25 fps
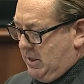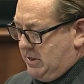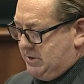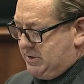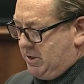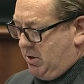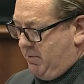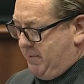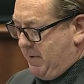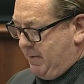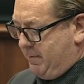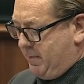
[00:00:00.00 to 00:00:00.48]

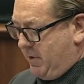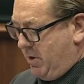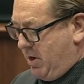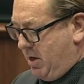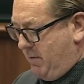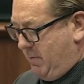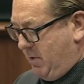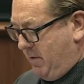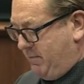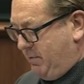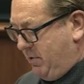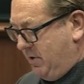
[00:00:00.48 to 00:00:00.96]
So a bit
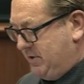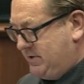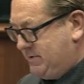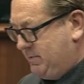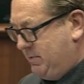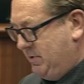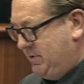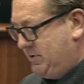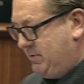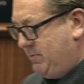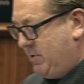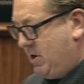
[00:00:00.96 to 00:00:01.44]
behind my
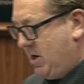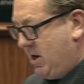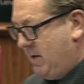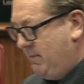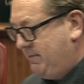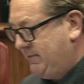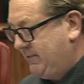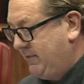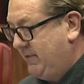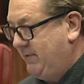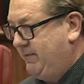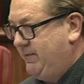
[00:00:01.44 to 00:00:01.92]
principles and my
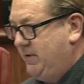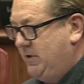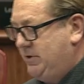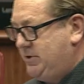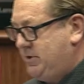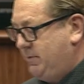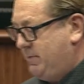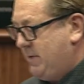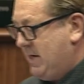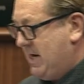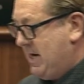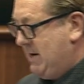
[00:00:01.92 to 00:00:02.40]
hopes for the
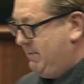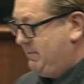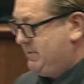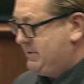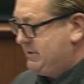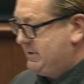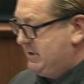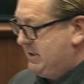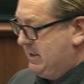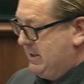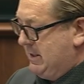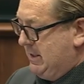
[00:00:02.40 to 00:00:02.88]
future,
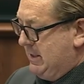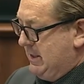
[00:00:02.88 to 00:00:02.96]
perhaps.